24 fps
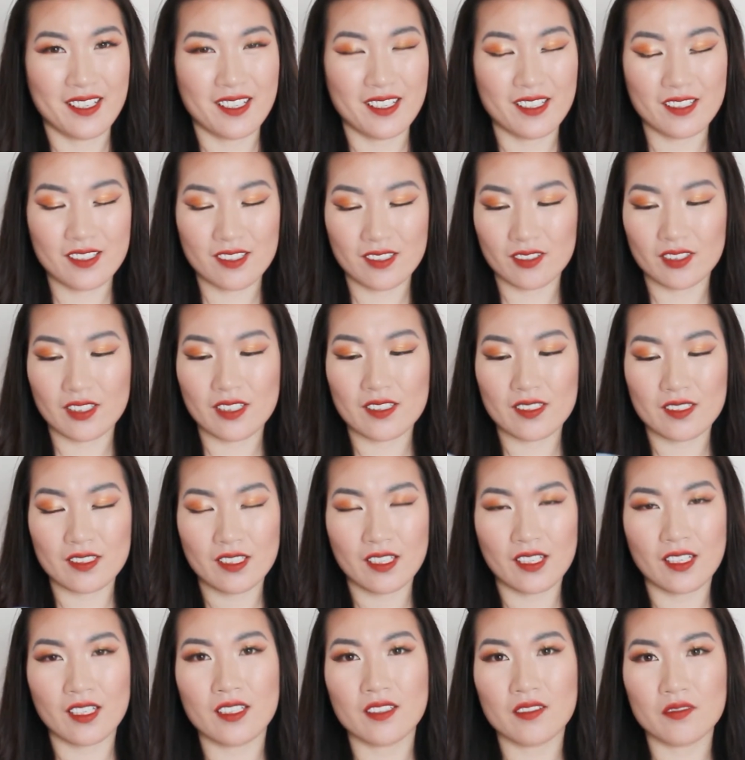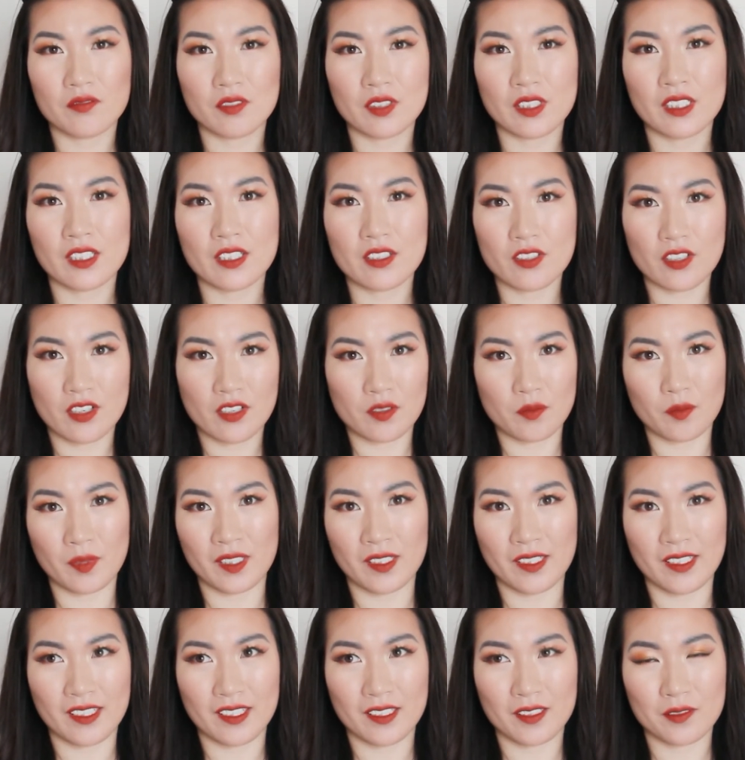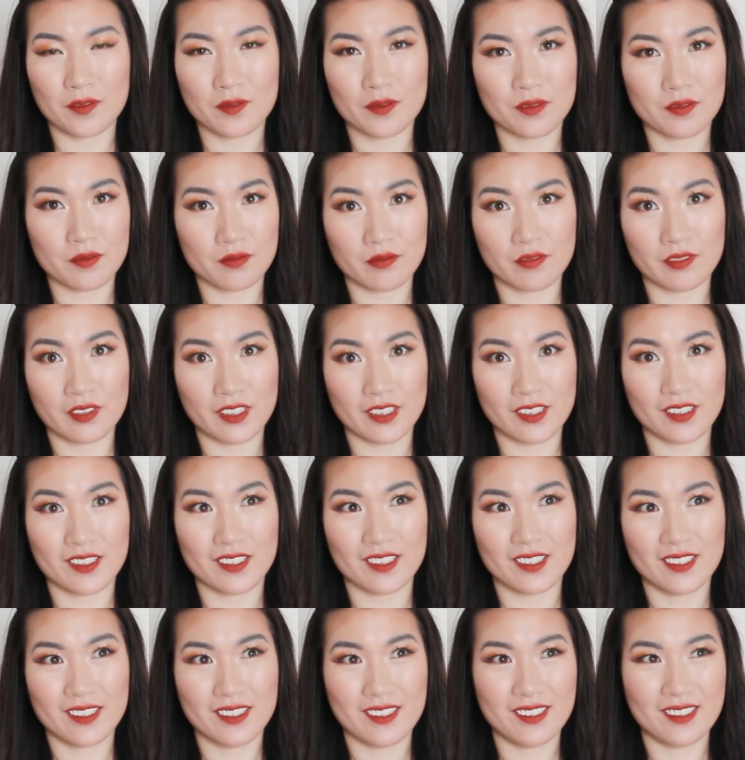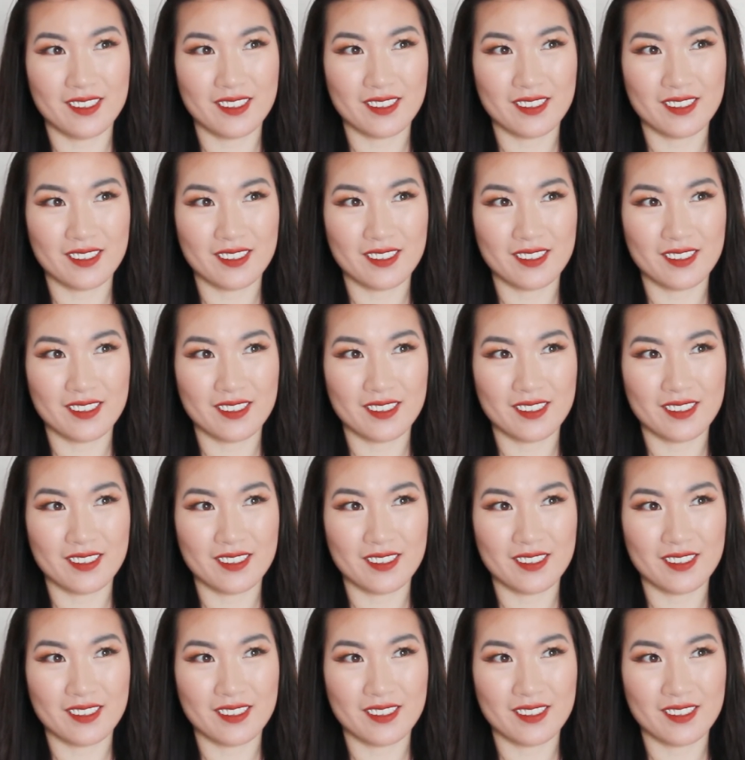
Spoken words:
So this thing really changed my life, really.